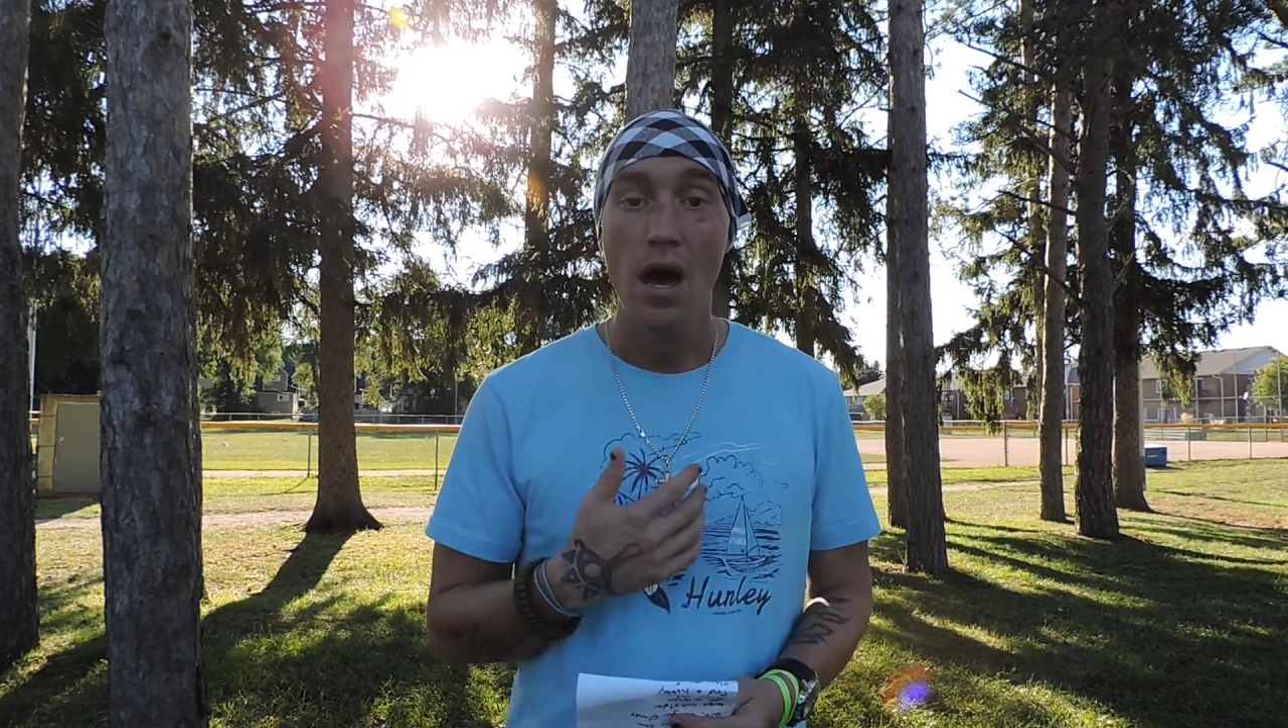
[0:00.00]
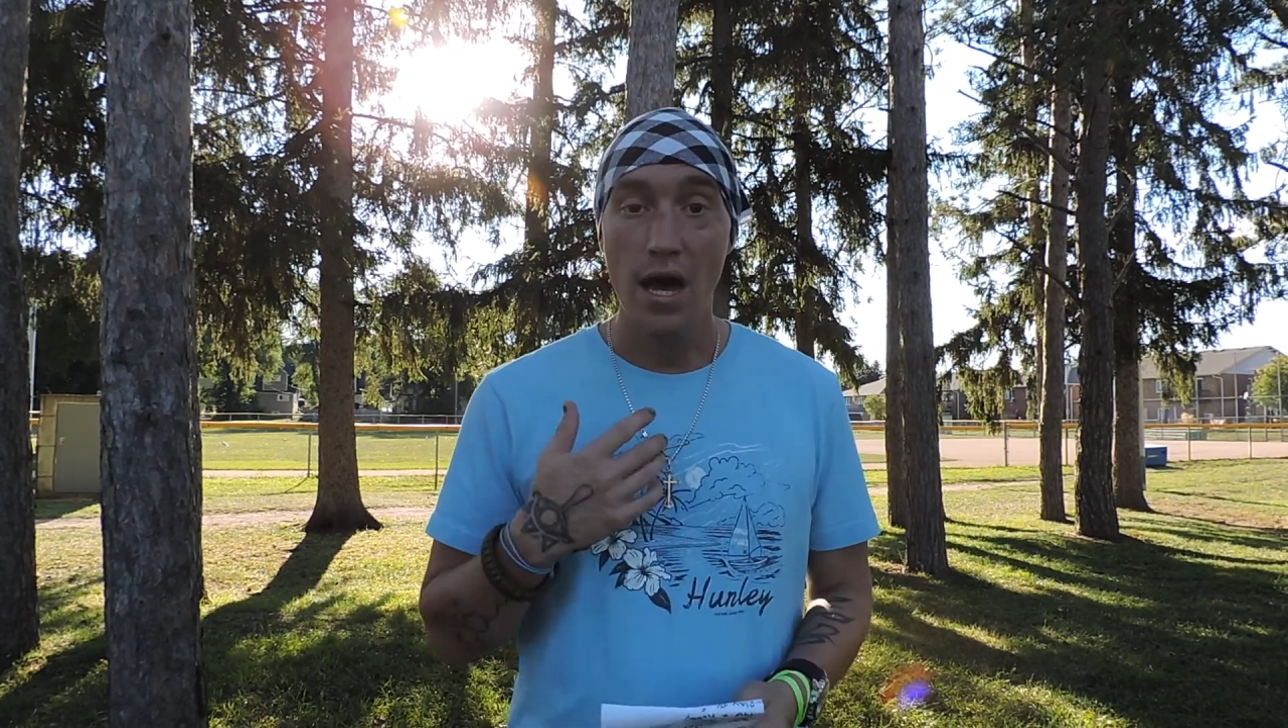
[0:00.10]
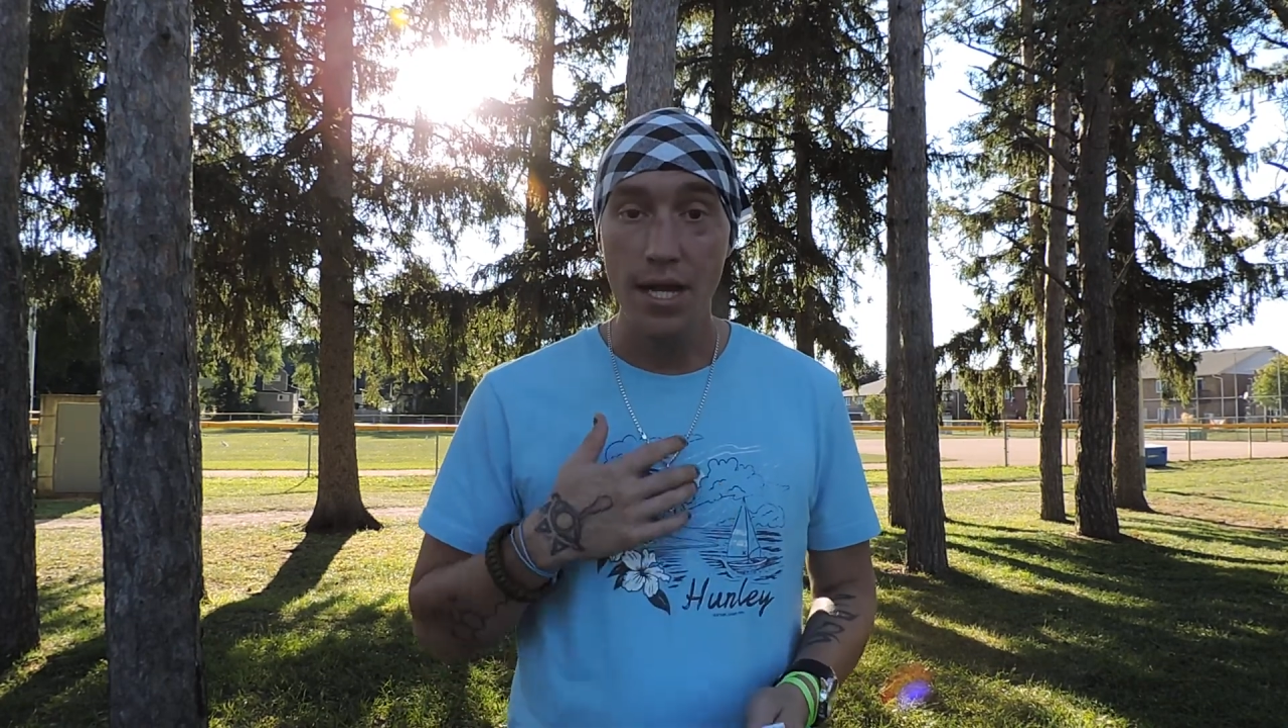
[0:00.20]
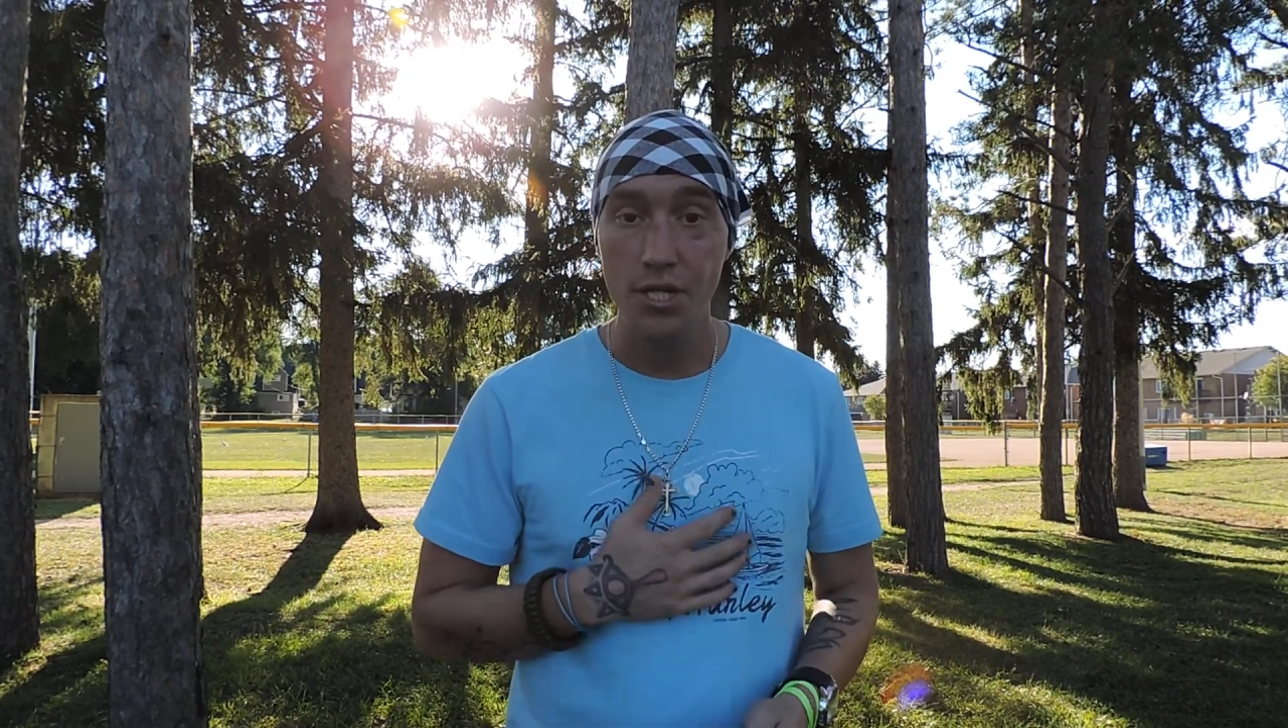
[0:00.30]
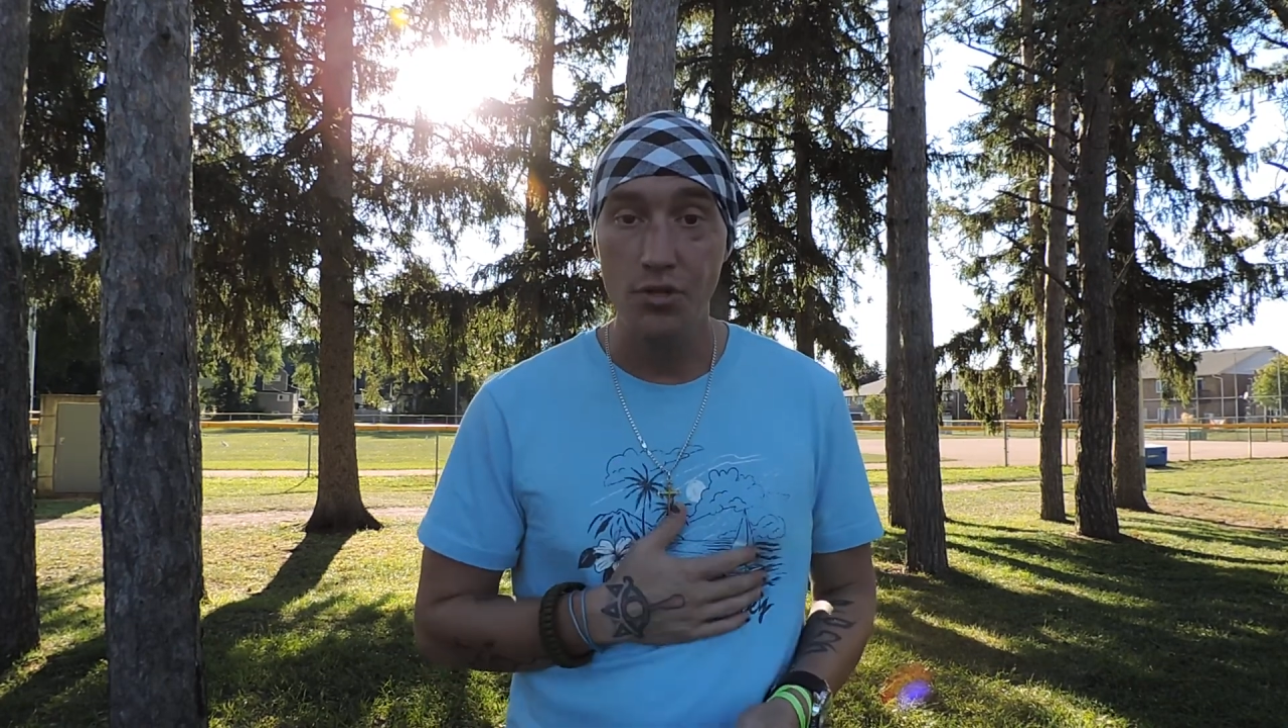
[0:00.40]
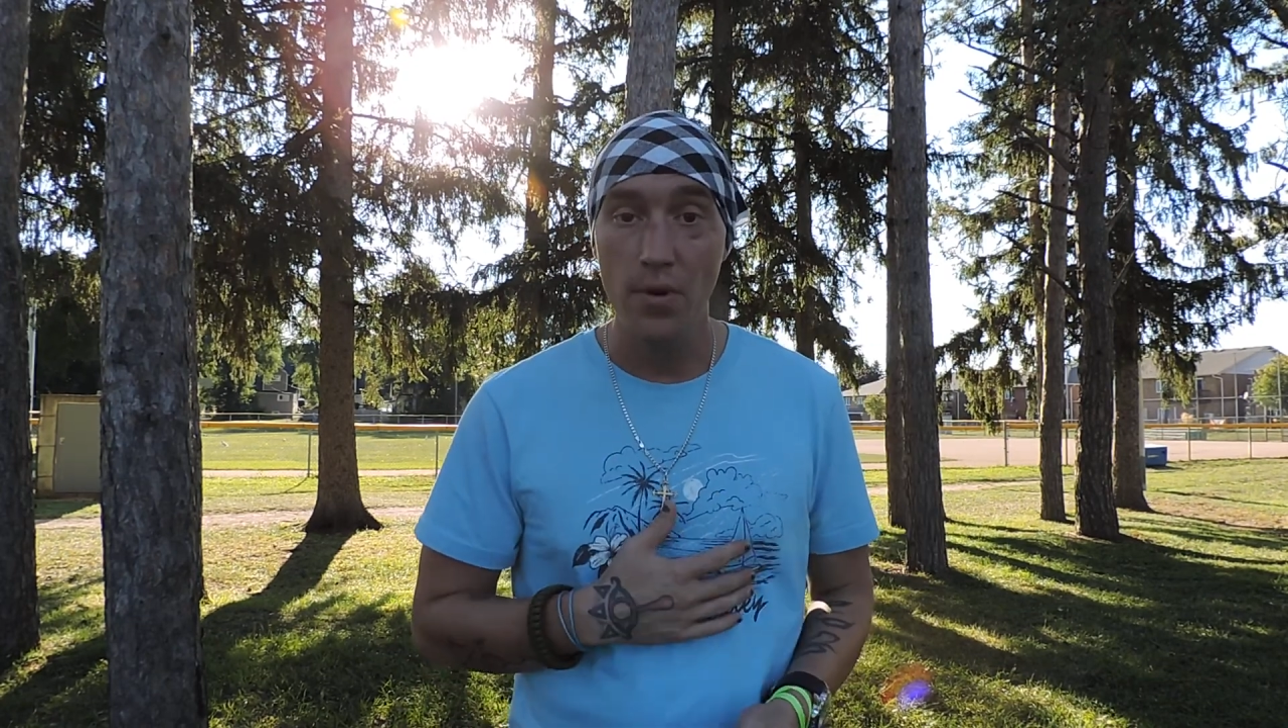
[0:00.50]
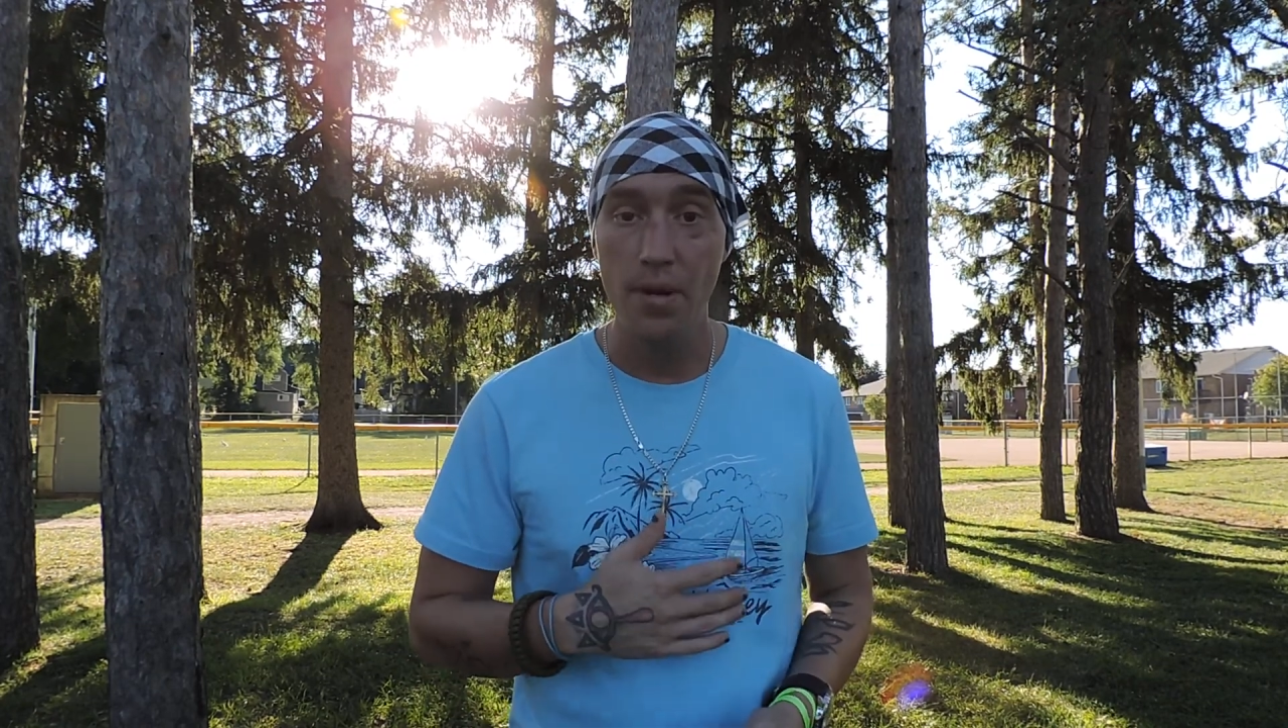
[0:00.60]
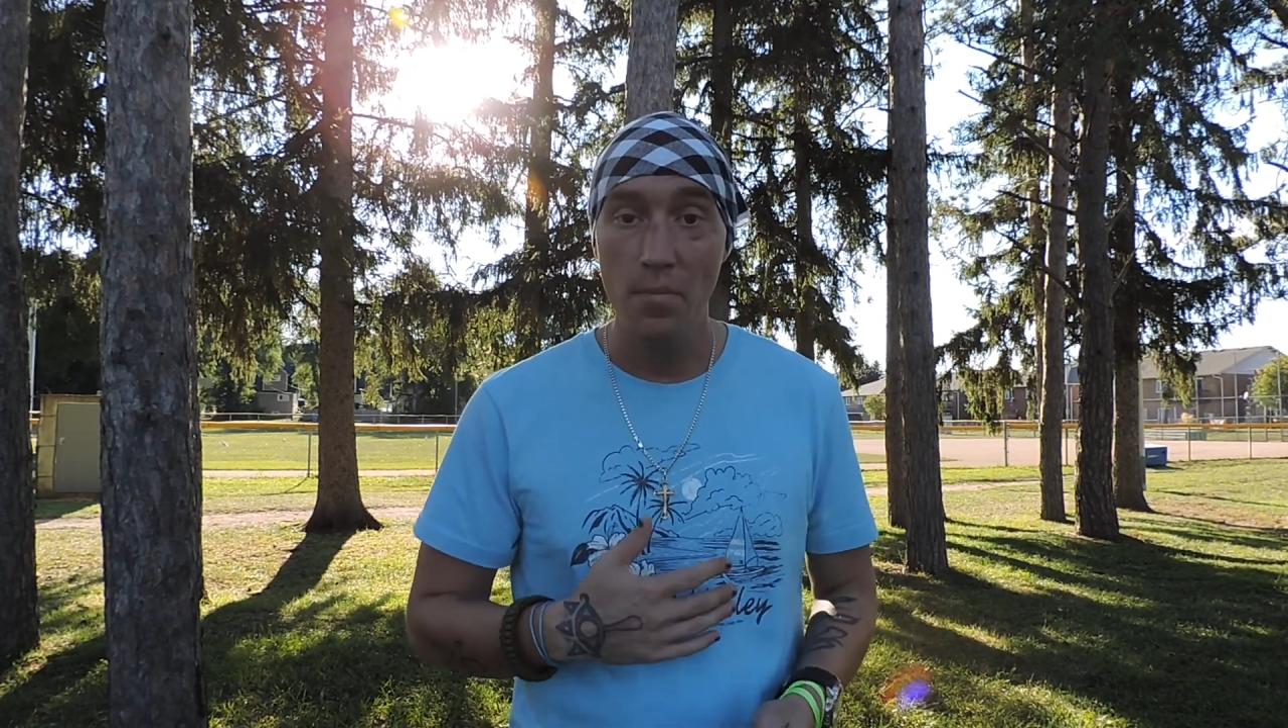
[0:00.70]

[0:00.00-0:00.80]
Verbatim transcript: I joined